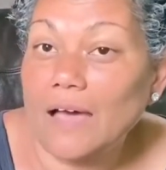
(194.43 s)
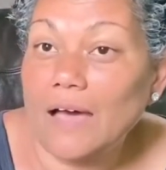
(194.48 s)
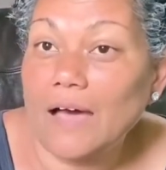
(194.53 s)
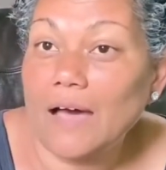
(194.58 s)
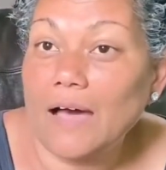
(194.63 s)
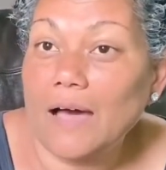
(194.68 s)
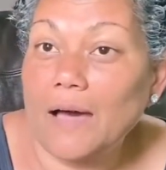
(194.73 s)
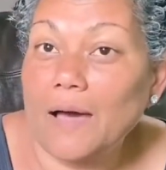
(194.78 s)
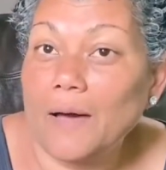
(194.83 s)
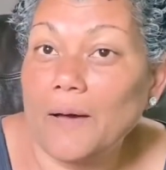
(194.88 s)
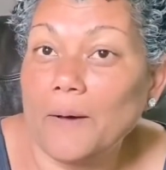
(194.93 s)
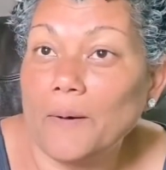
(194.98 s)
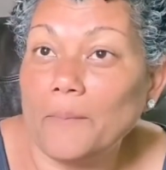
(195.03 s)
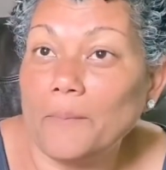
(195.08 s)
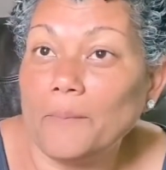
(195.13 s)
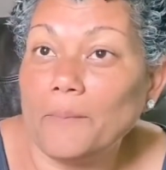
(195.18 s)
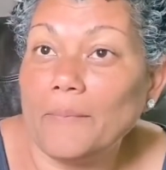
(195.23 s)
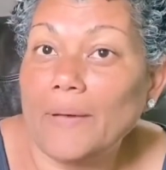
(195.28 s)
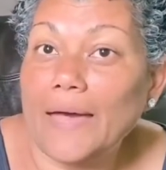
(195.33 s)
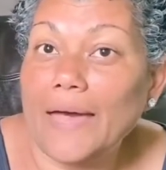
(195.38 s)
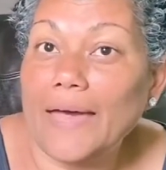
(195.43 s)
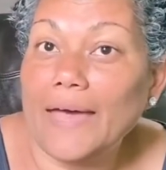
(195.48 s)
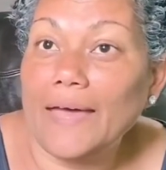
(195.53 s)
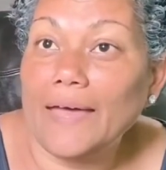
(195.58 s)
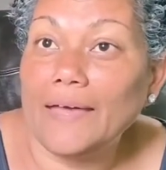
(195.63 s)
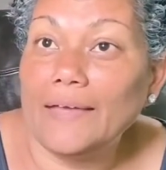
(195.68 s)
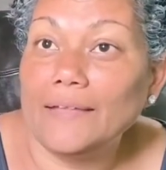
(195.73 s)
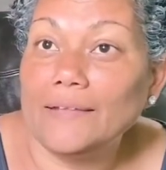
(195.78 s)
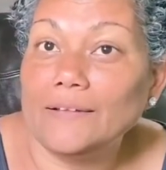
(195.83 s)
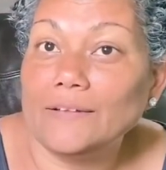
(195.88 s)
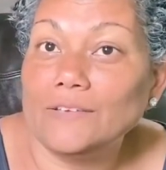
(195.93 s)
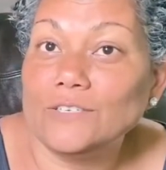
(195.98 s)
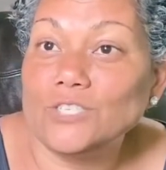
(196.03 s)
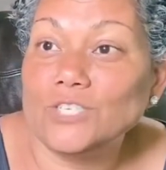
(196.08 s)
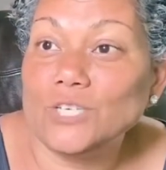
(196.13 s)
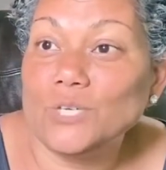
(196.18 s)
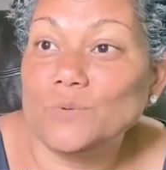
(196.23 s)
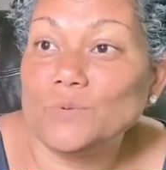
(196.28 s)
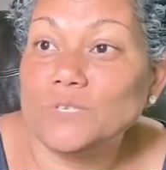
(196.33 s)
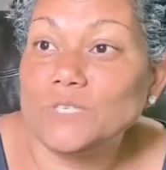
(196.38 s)
and
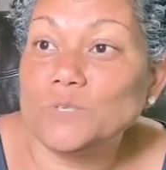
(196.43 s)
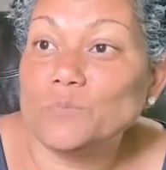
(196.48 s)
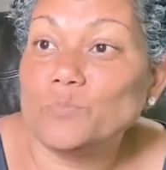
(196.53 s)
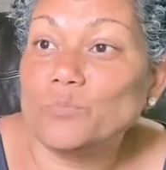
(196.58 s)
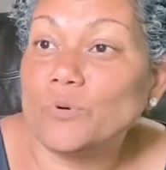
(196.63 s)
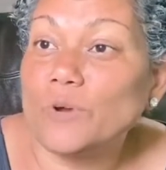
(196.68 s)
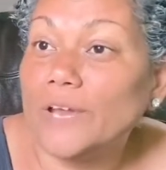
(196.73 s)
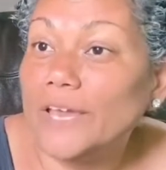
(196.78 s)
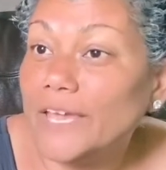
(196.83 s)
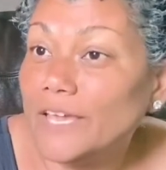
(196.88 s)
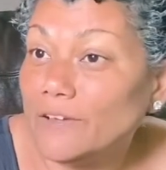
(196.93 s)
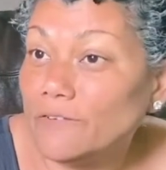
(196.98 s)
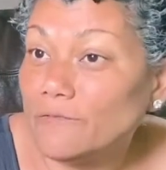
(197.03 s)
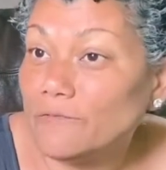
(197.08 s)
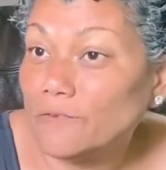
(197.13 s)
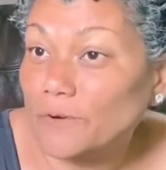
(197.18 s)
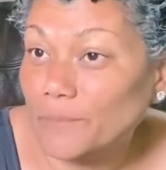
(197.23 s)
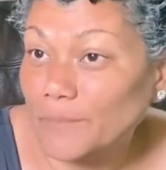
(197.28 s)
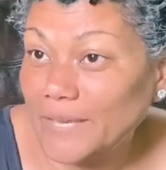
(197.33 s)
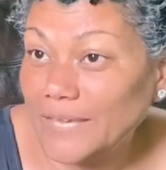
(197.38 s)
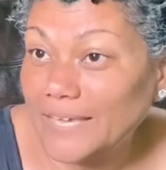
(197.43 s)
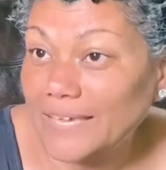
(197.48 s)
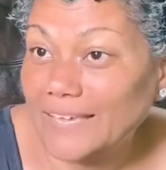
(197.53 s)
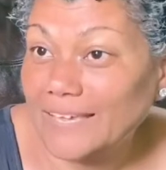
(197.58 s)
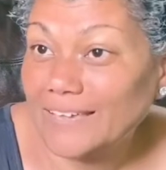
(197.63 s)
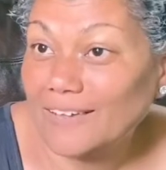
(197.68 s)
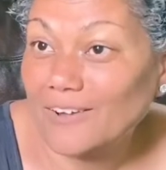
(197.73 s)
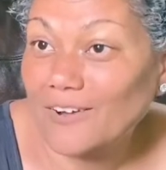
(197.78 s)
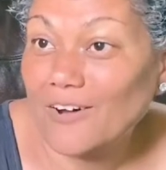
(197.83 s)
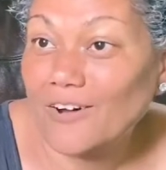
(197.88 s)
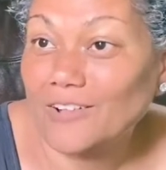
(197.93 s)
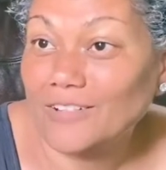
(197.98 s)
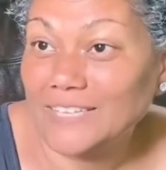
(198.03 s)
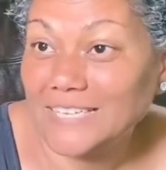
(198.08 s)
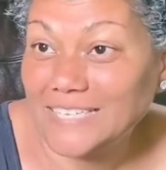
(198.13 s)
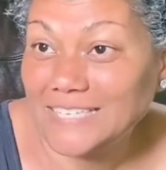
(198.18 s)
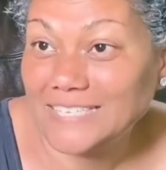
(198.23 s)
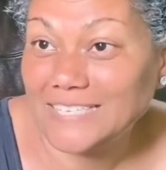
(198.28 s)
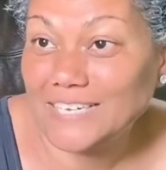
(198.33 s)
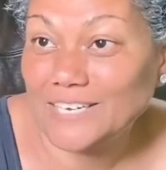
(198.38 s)
she was praying for me all
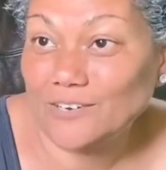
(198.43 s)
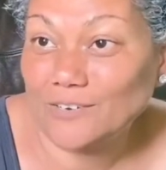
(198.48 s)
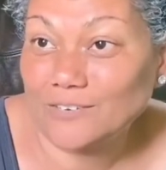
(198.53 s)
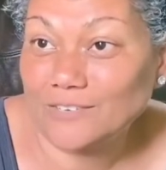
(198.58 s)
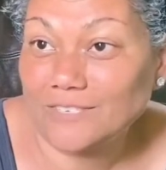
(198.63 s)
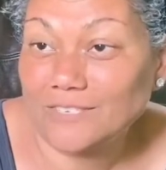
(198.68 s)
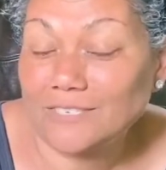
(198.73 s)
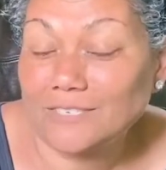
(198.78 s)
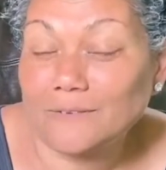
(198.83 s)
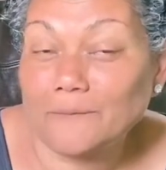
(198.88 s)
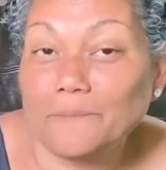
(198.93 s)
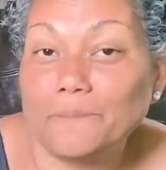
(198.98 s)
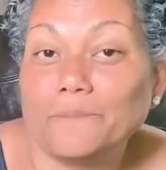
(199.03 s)
these years.